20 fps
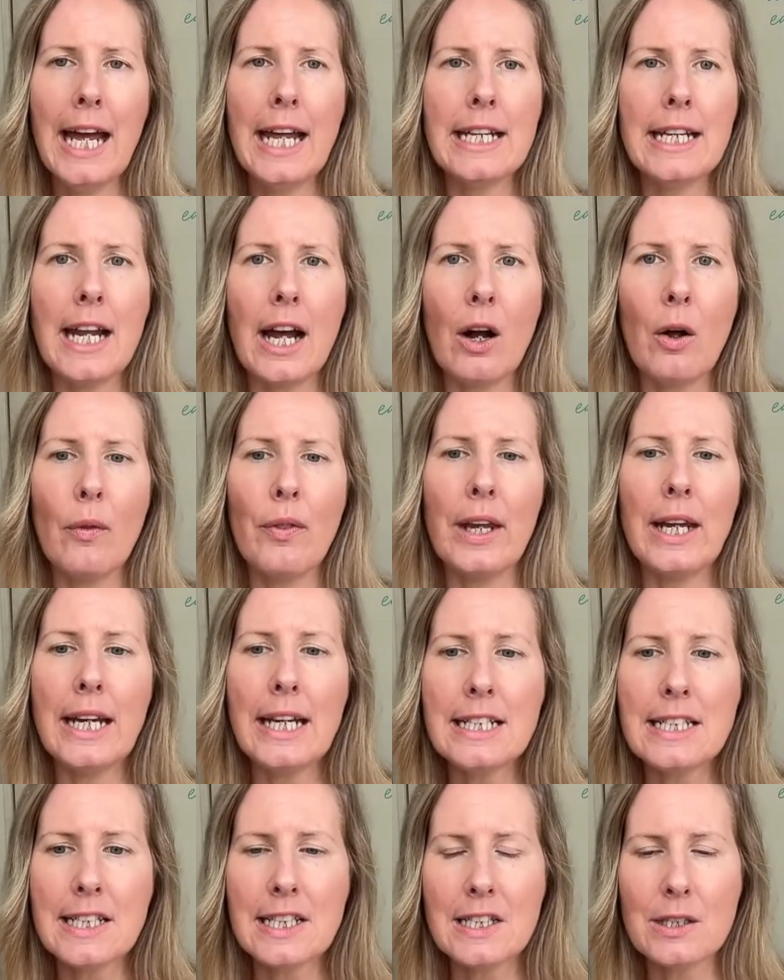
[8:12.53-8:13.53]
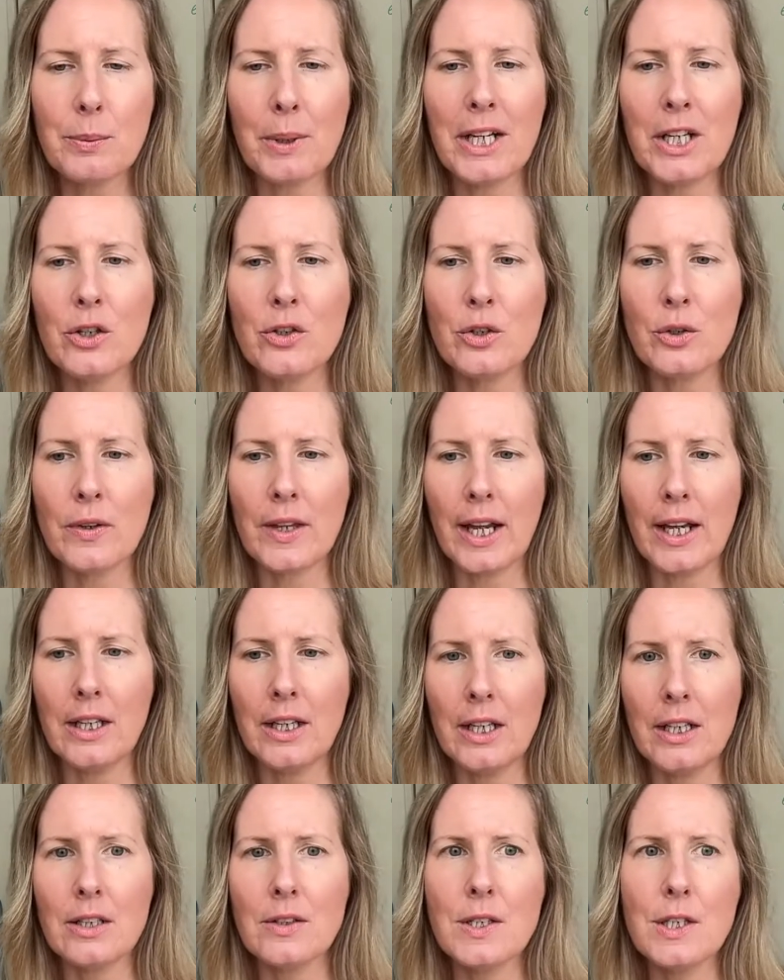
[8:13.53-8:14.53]
Now, the easiest way to do that
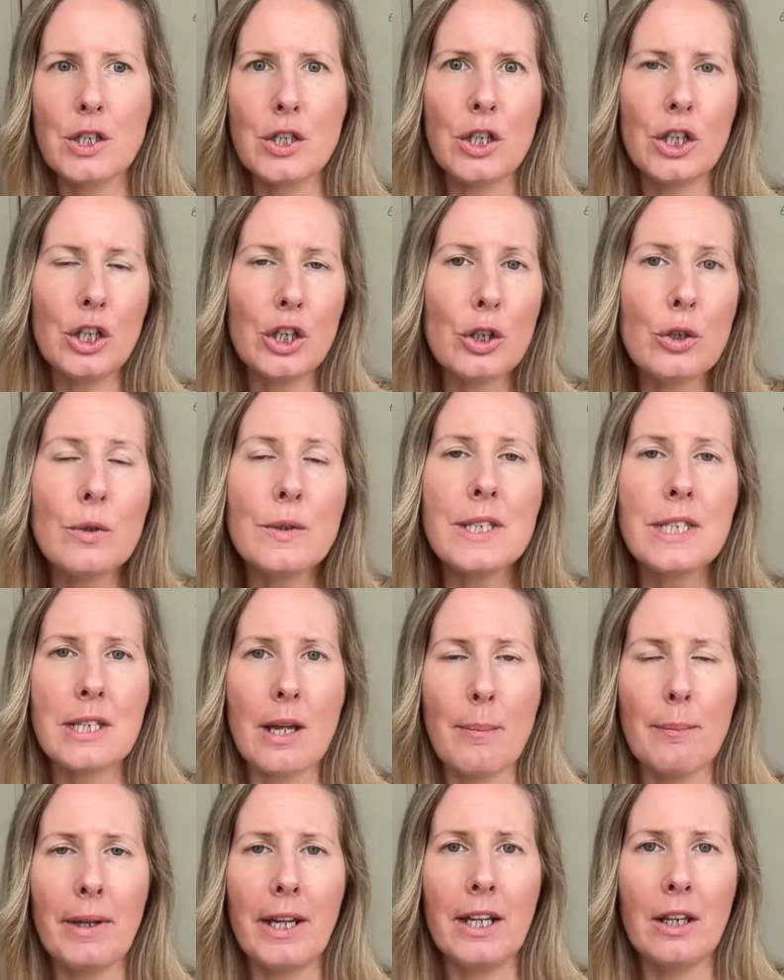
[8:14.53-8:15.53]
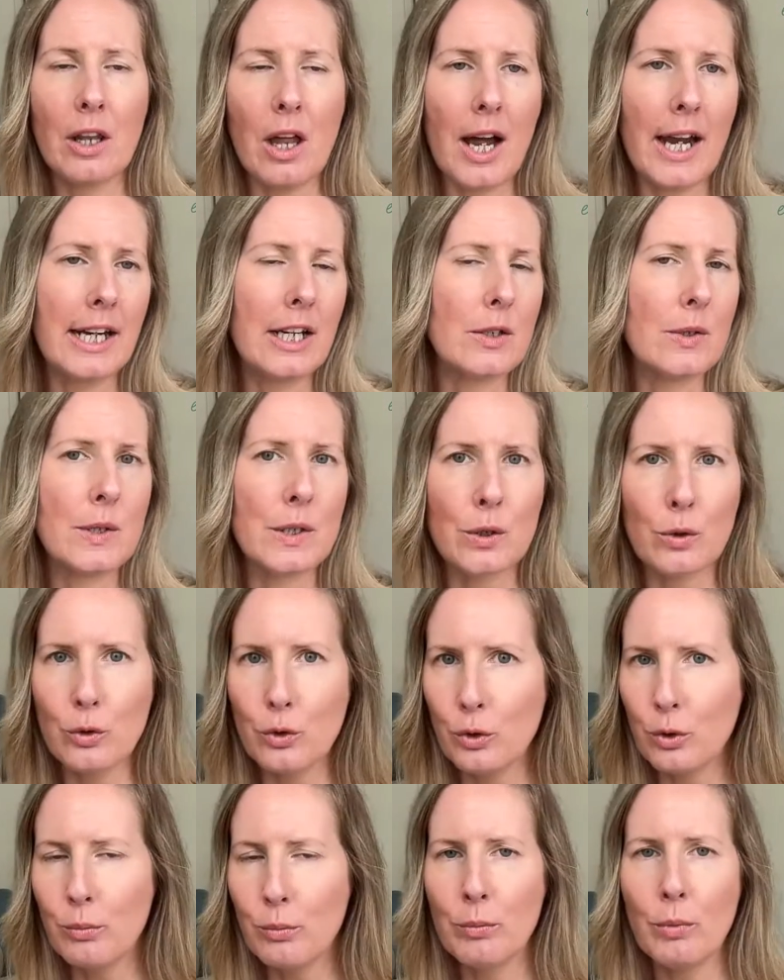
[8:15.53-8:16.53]
is to use something like
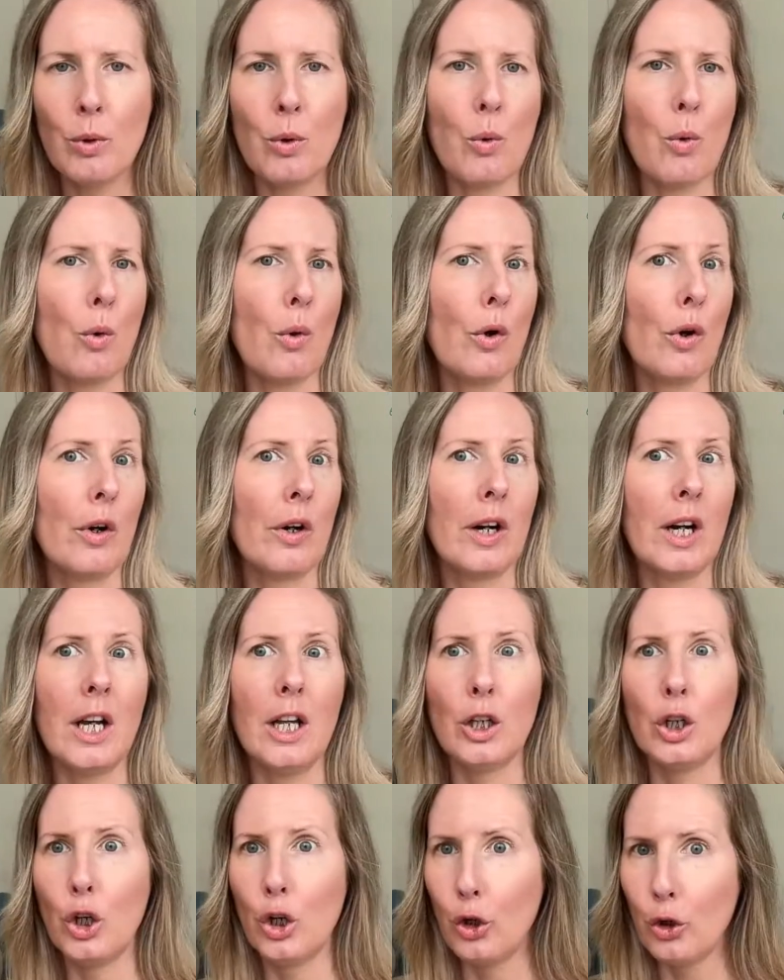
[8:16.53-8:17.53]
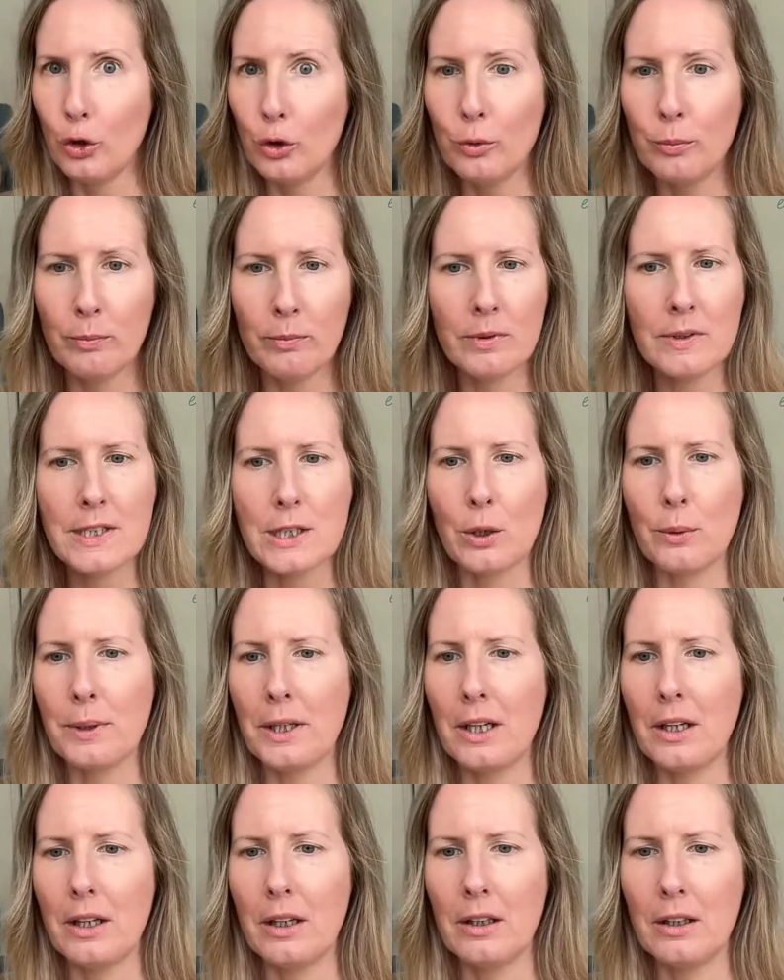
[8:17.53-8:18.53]
Zoom or Loom. So I'm going
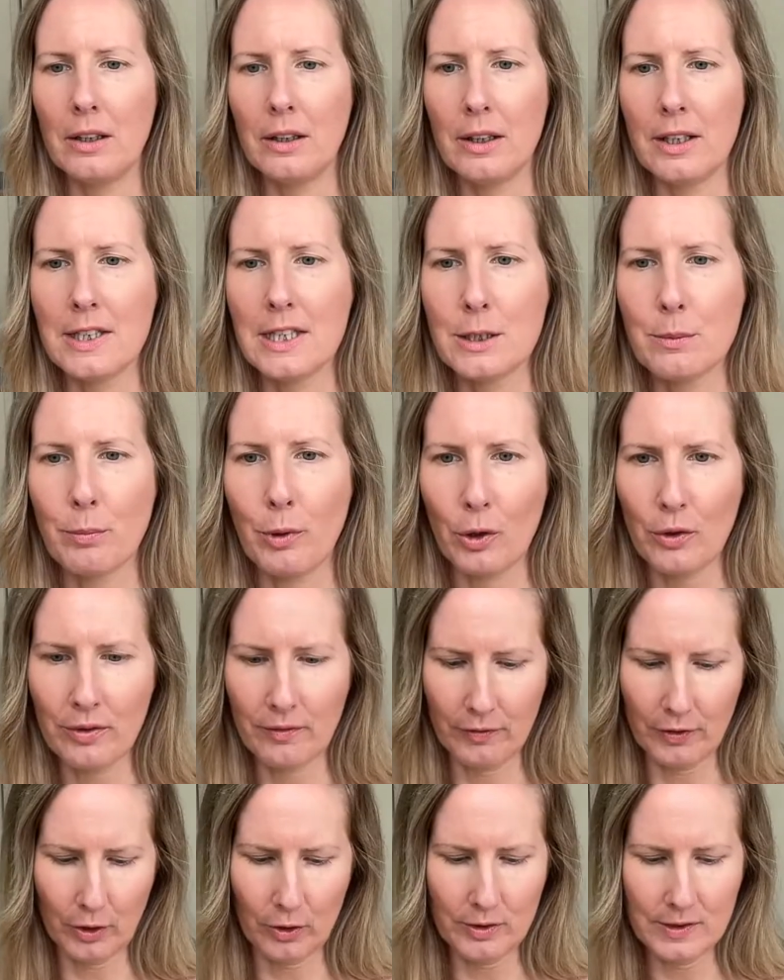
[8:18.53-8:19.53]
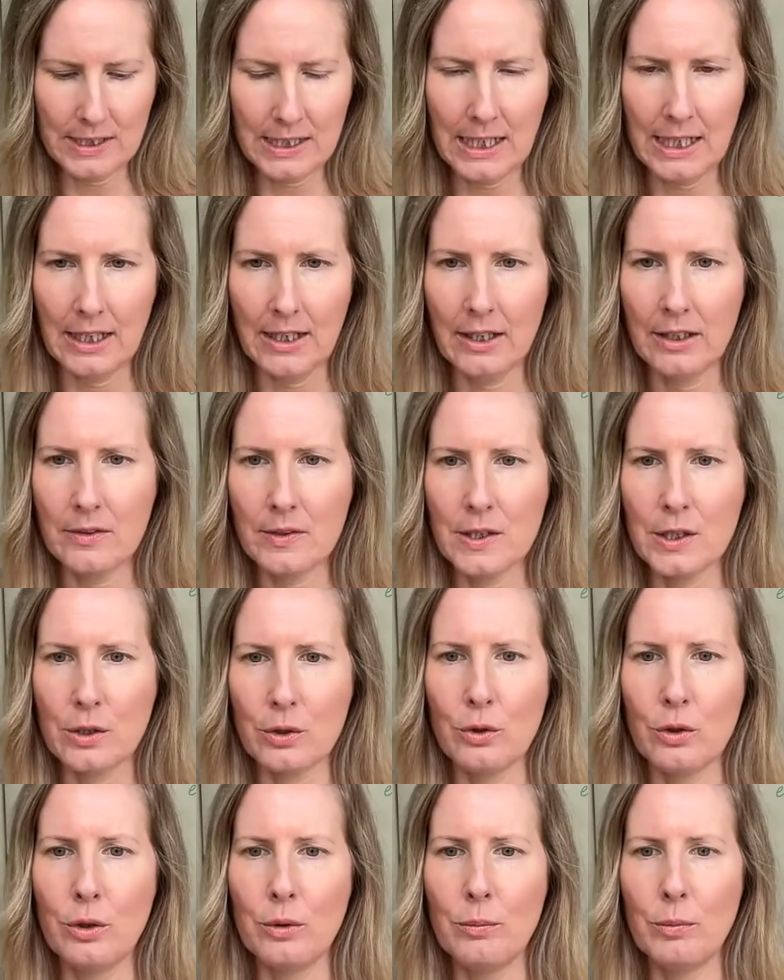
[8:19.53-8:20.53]
to list both of those here:
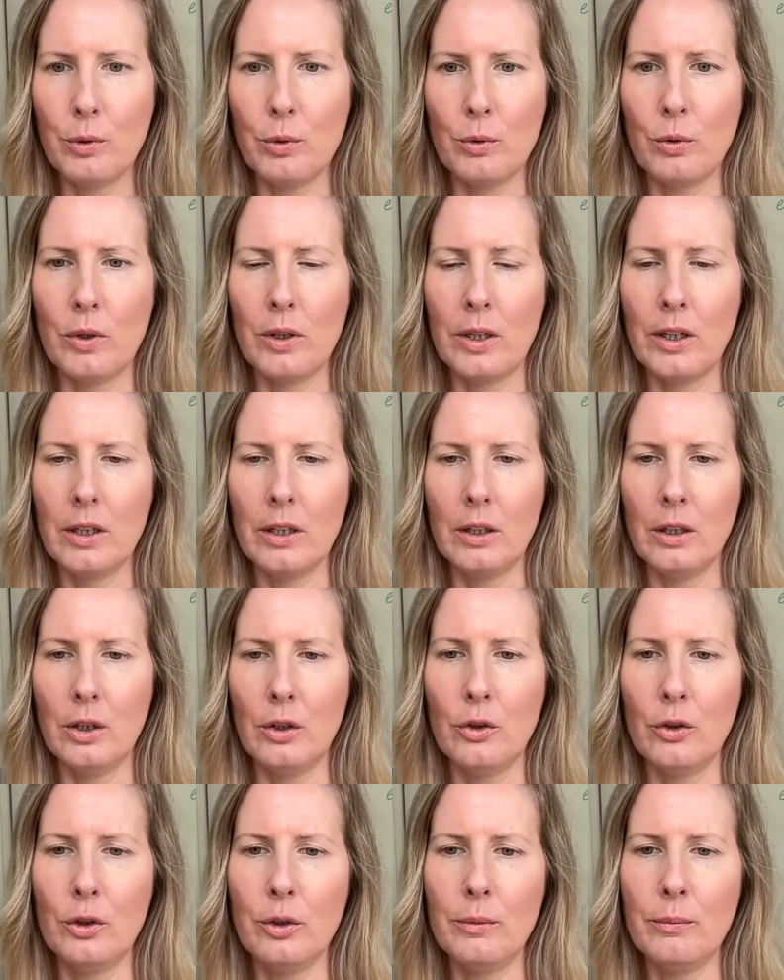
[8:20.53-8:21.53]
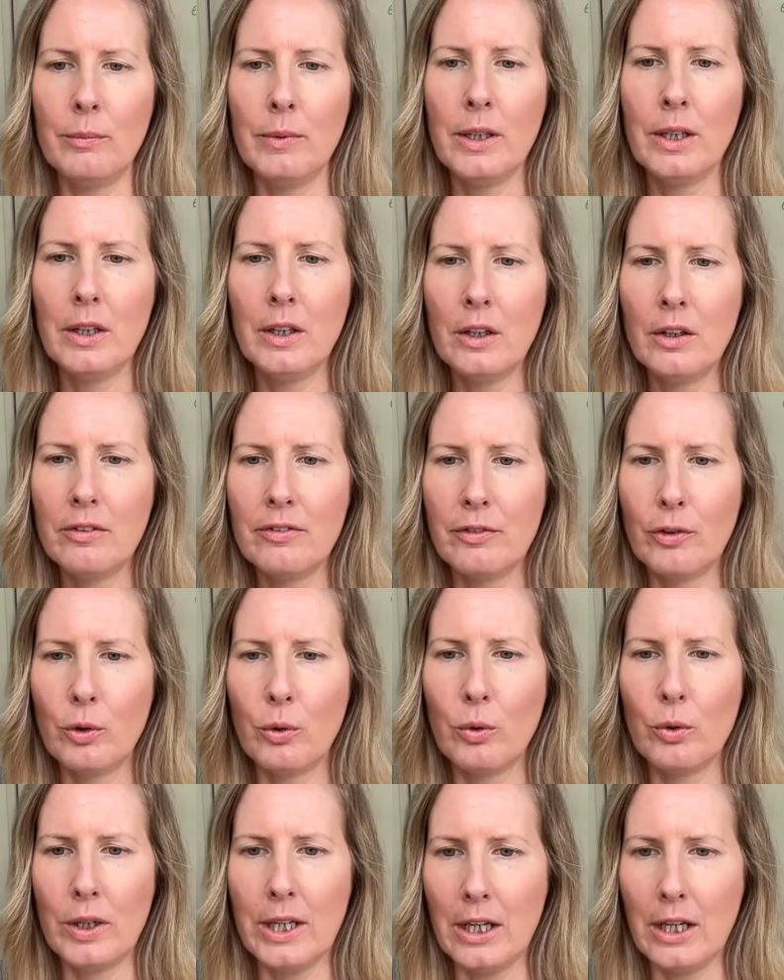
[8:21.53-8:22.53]
Zoom or Loom
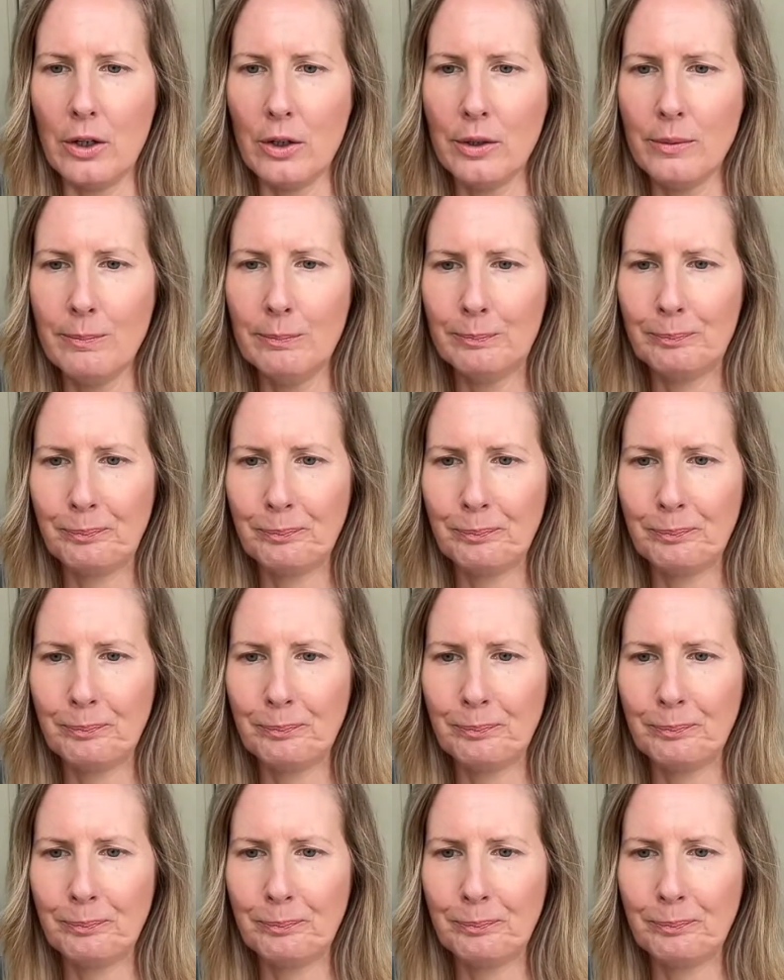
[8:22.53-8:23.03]
for audio.